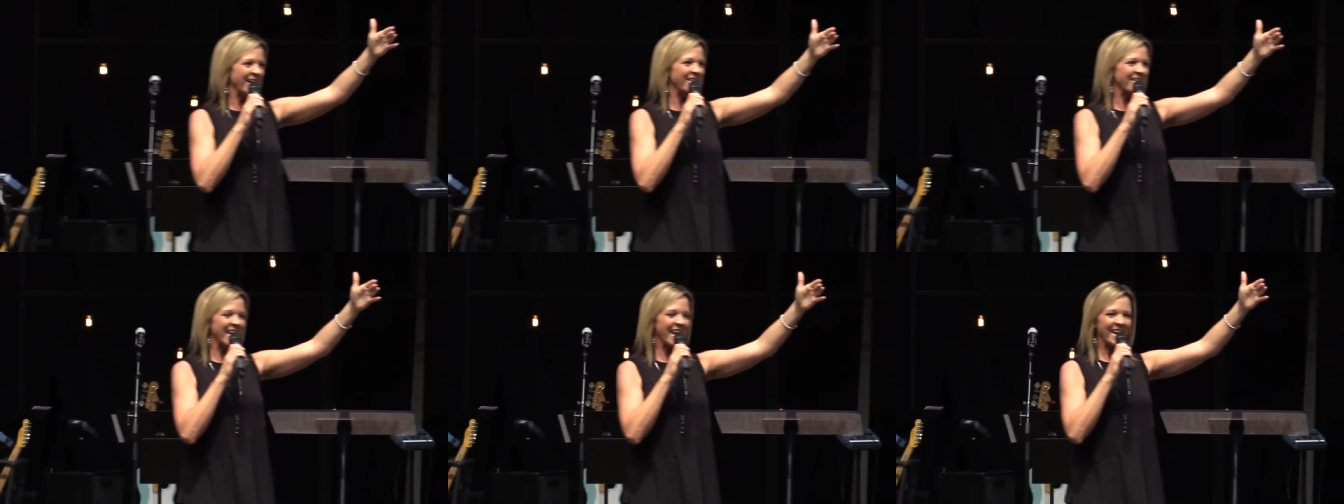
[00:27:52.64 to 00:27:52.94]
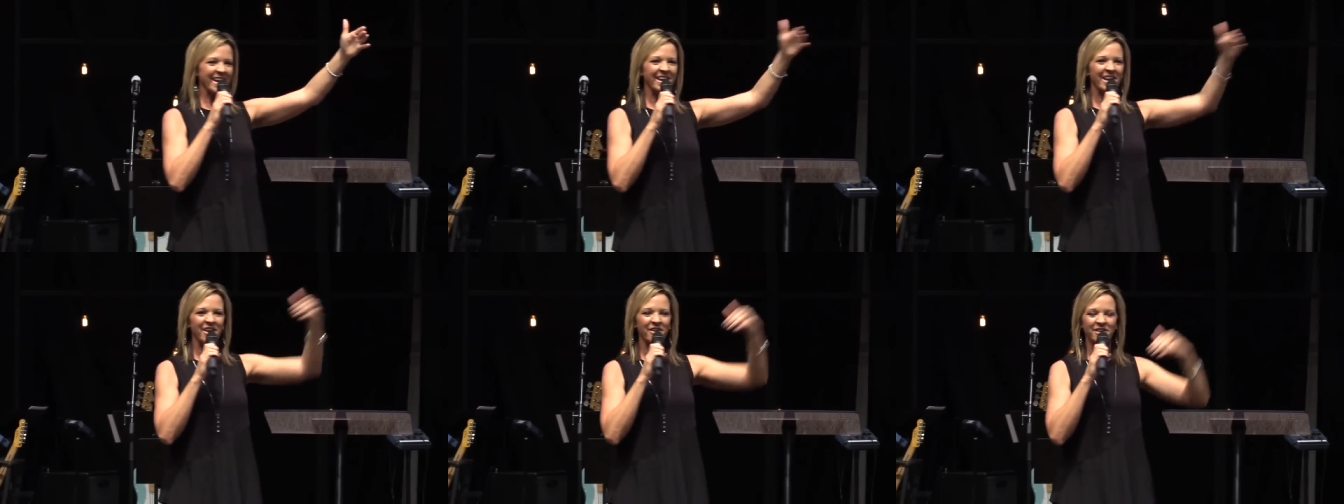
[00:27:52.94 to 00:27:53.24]

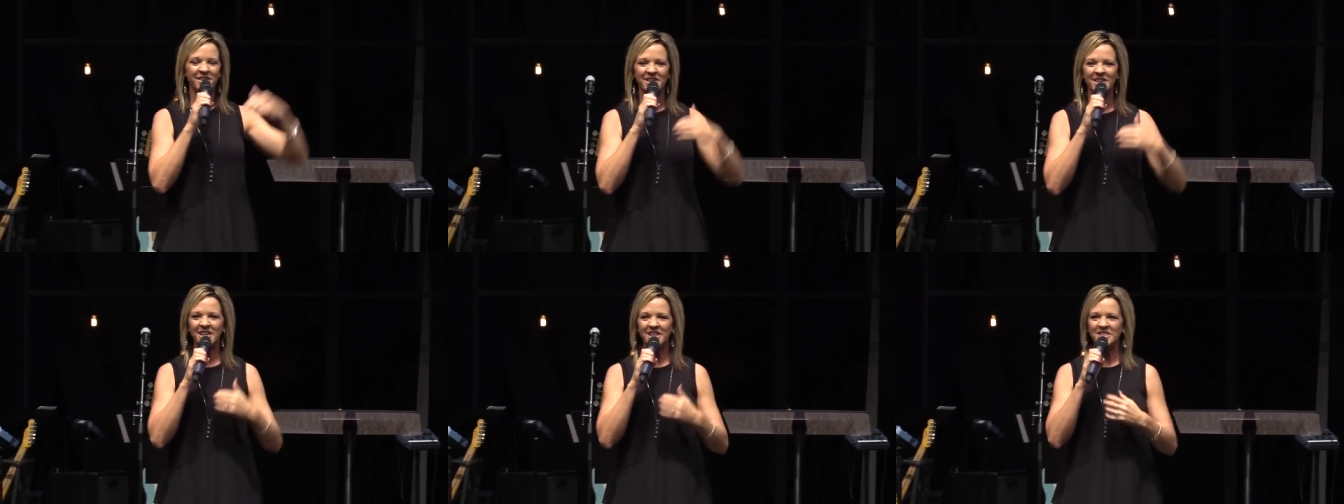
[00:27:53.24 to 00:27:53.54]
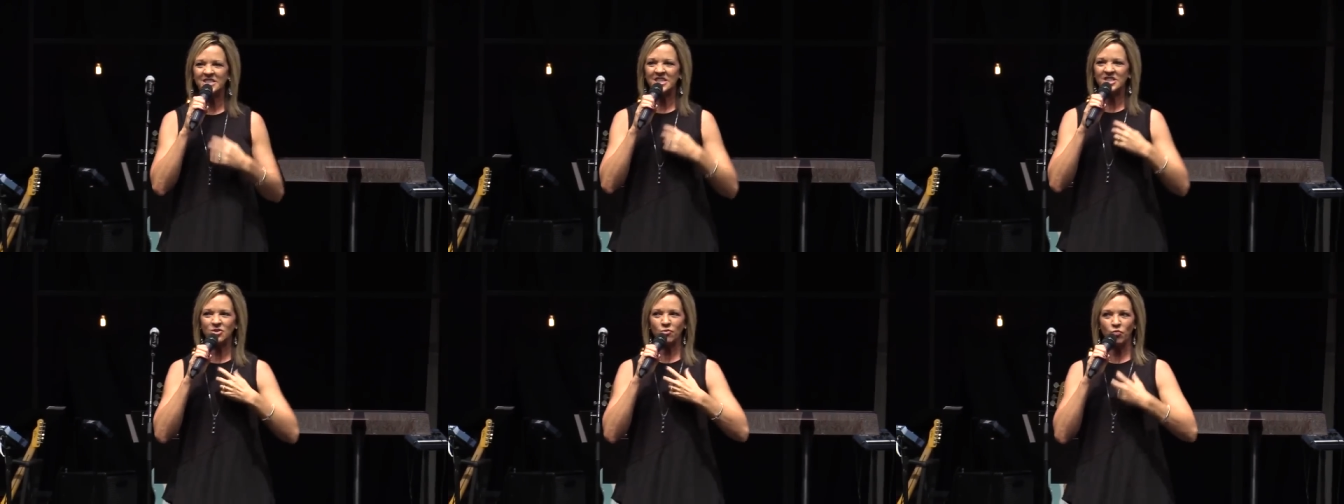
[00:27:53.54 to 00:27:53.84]
Okay, you know,
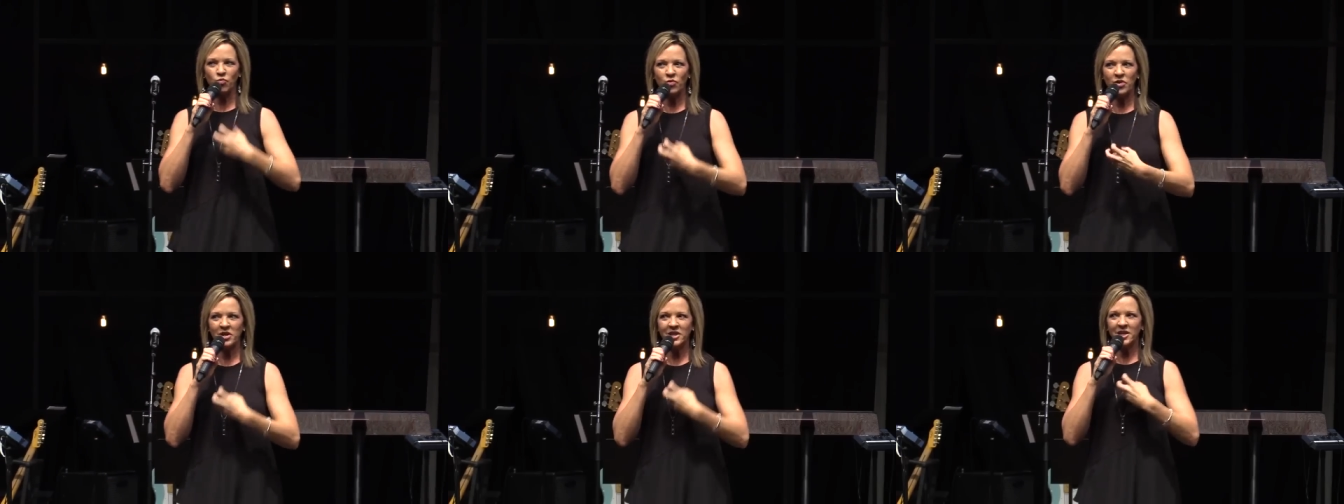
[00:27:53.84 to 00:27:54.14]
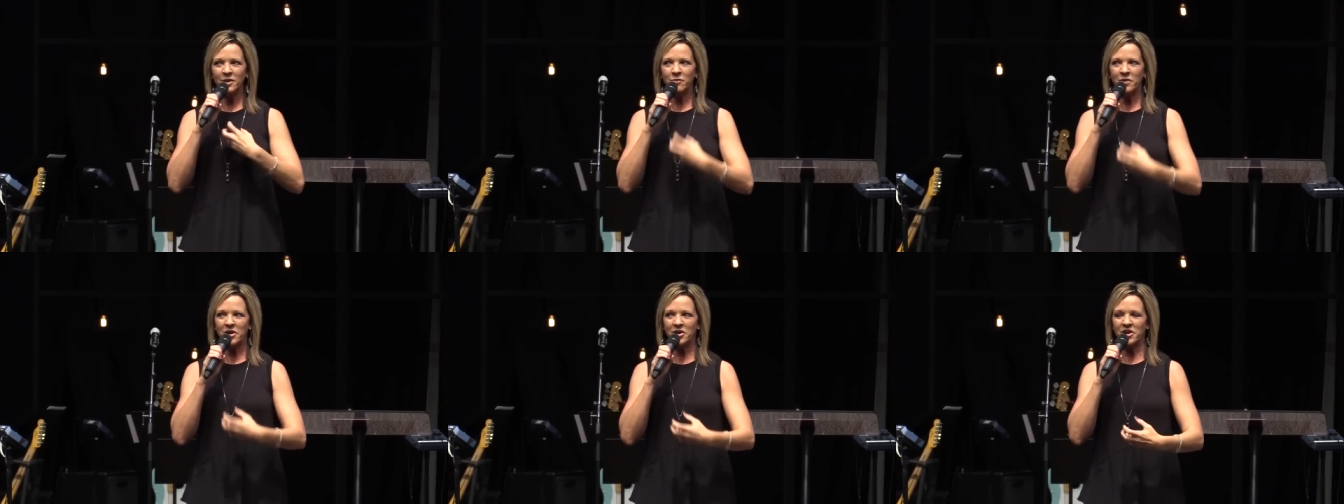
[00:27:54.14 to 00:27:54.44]
it's this
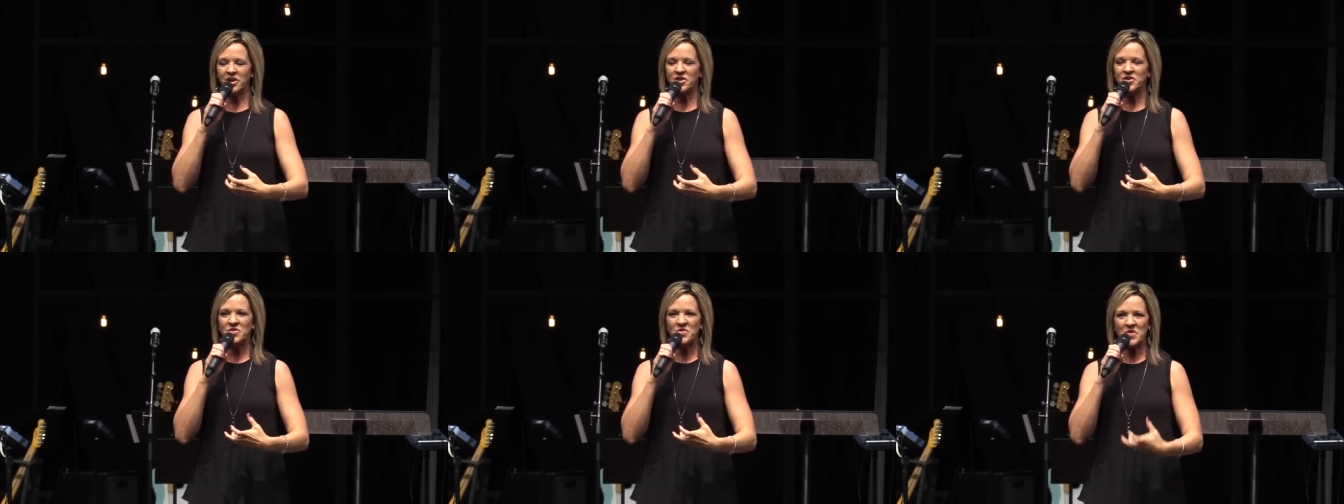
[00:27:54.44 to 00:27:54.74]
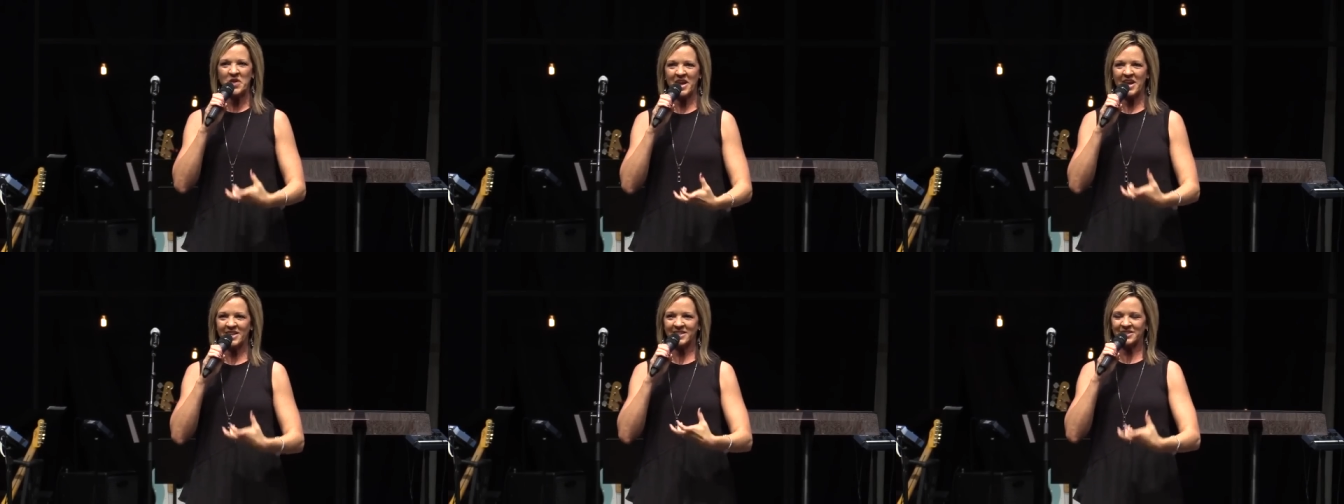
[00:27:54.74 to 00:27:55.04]
really weird
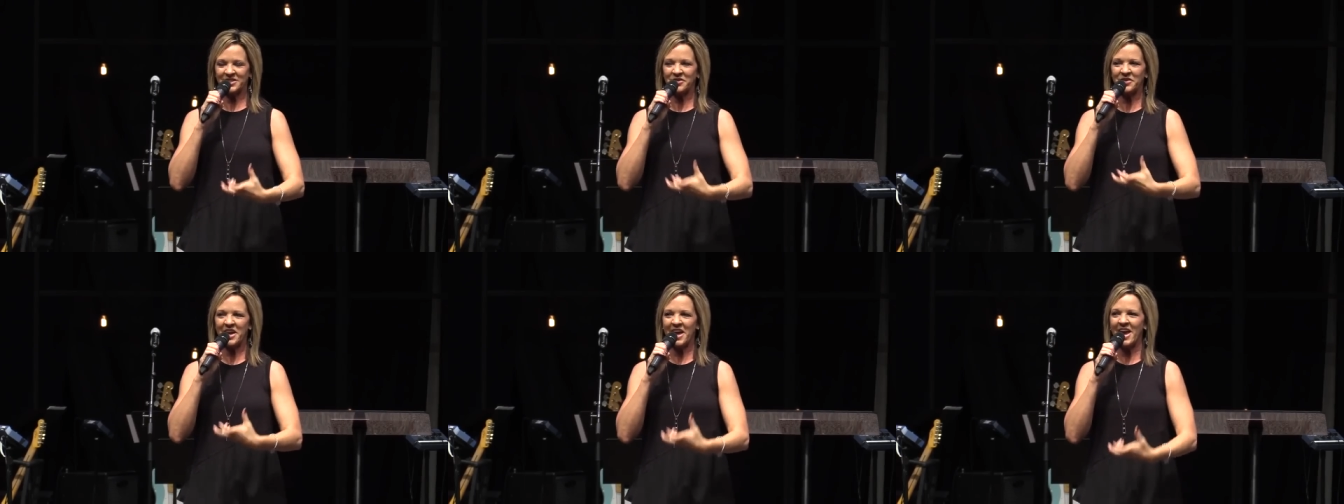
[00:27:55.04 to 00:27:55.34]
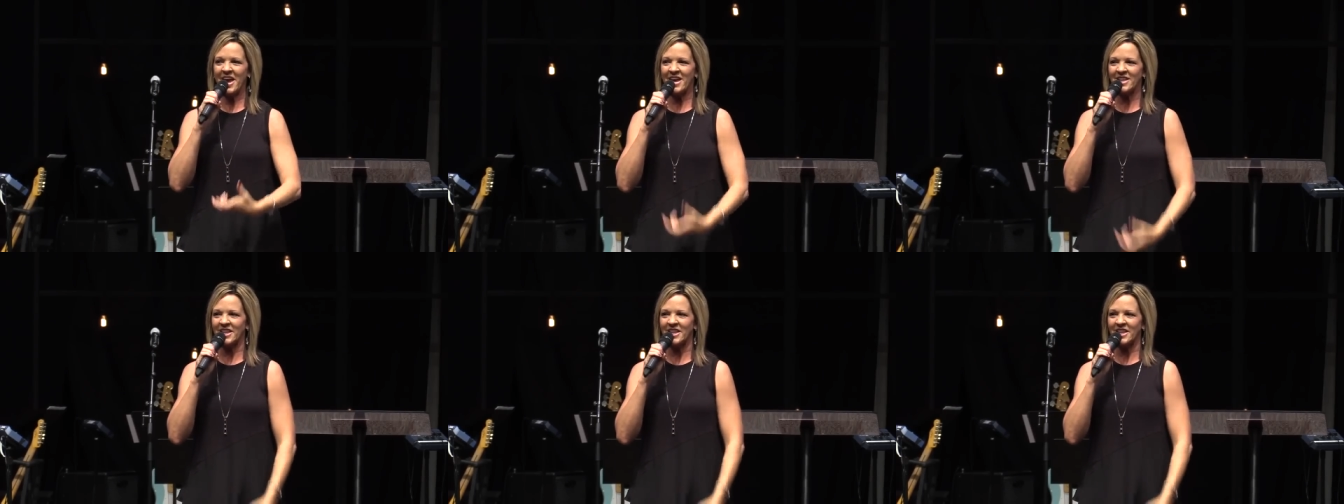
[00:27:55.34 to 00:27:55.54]
annoyance, okay?